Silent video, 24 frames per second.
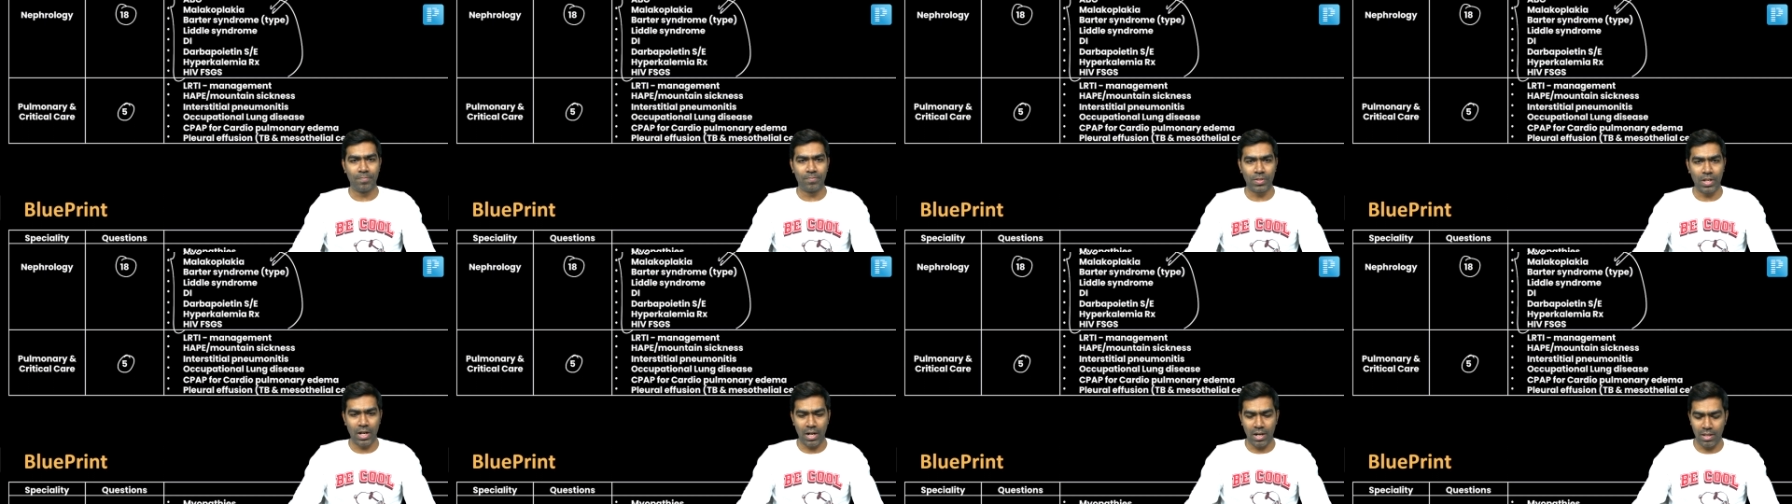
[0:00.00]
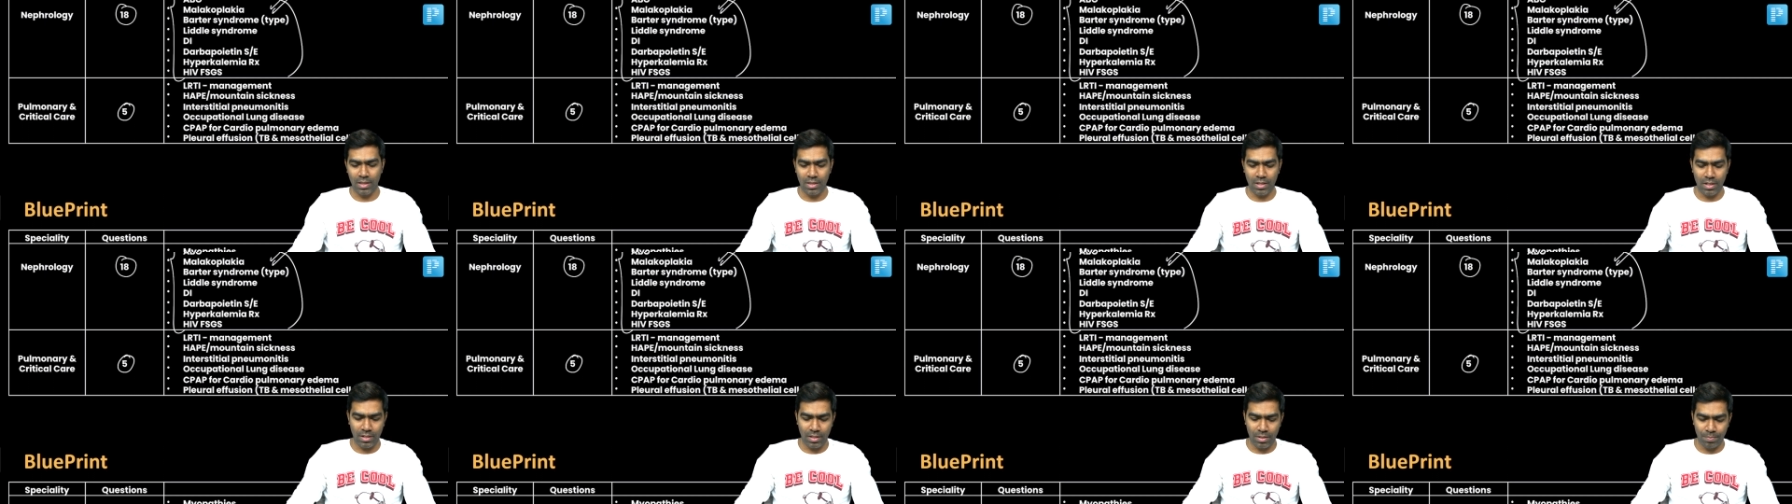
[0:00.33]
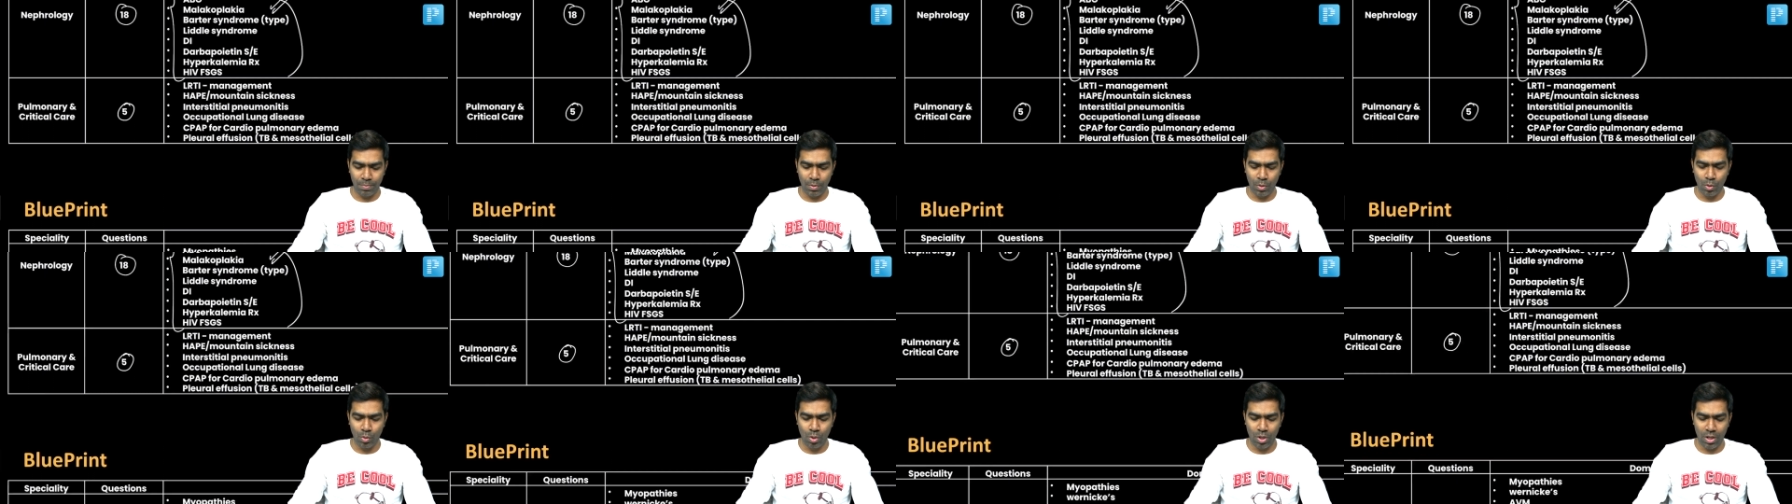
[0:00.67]
and in that the
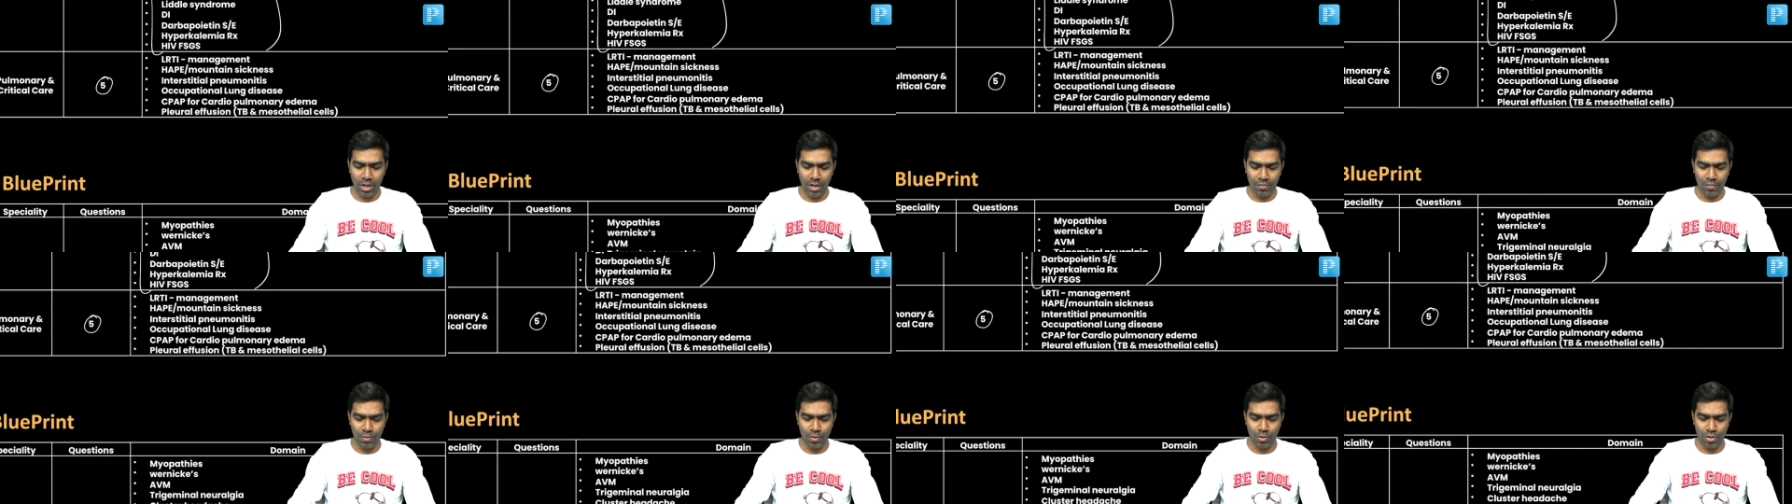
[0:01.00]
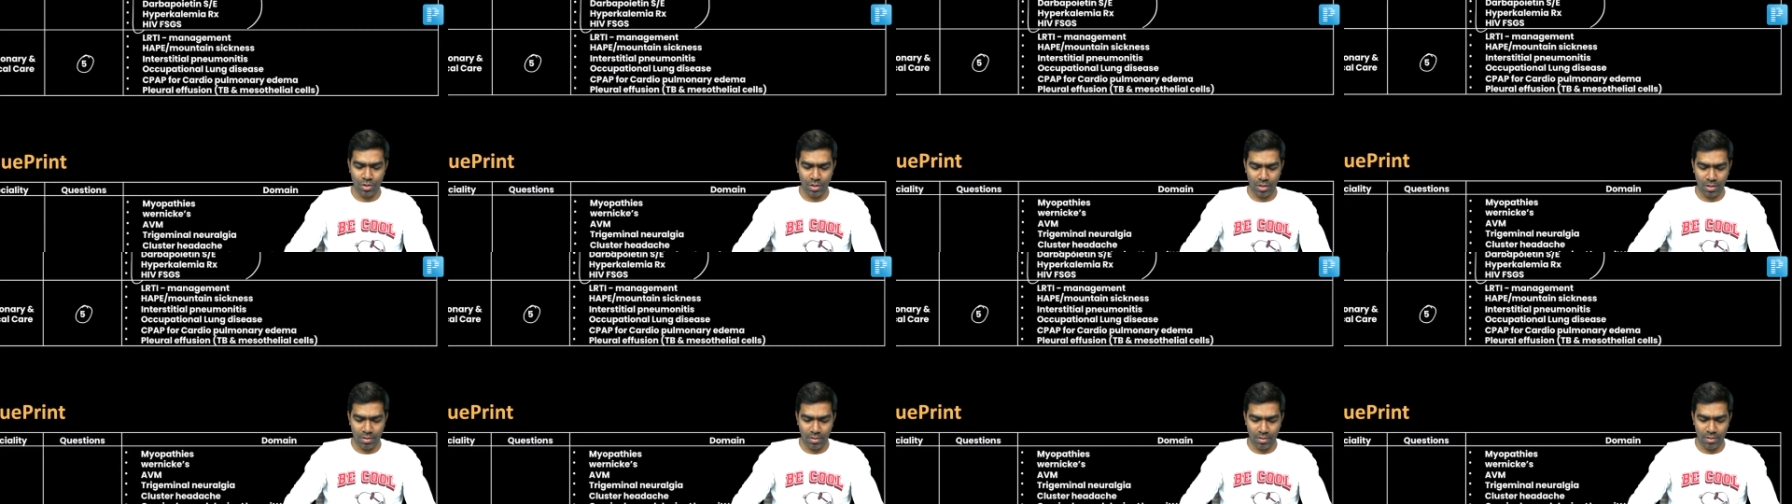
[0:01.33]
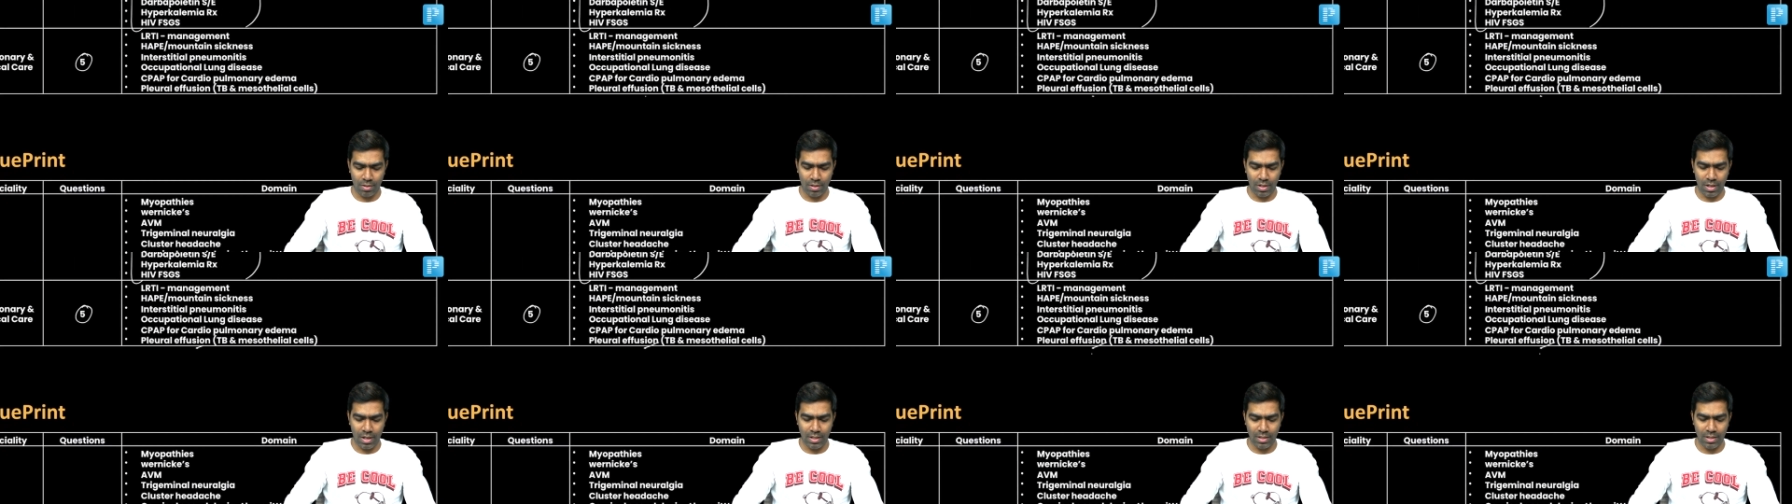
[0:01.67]
pleural effusion
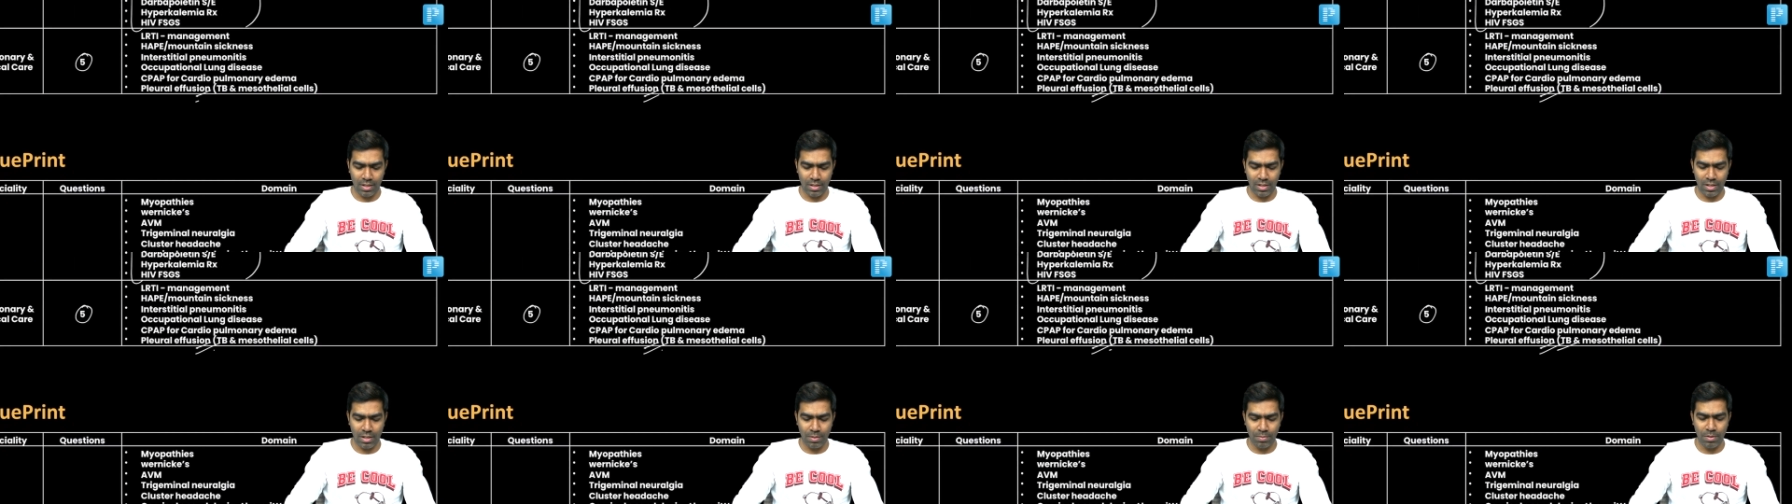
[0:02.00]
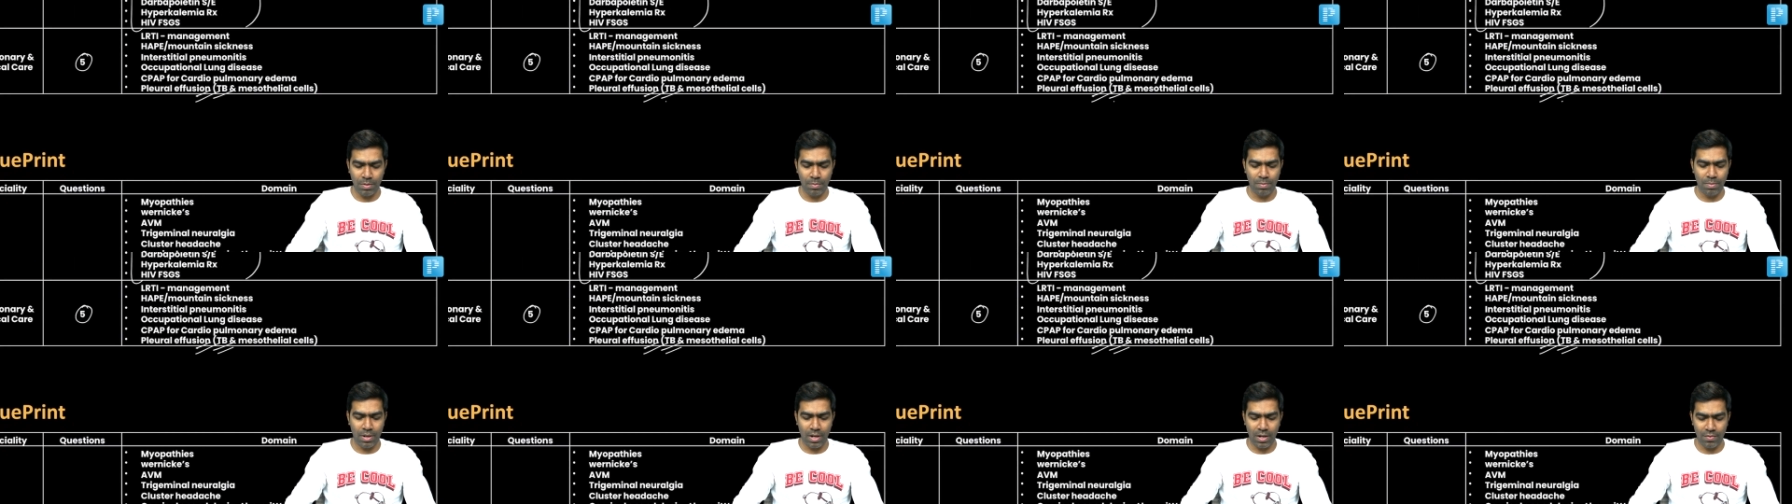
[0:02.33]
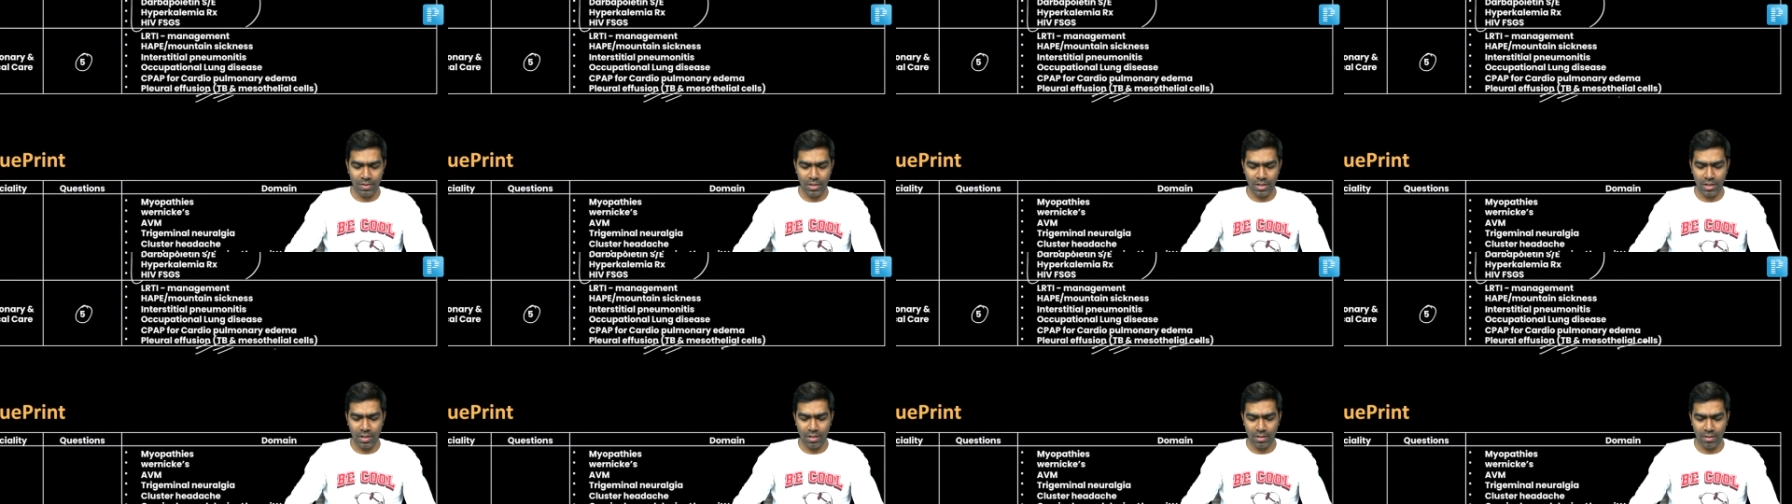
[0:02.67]
and the TB part with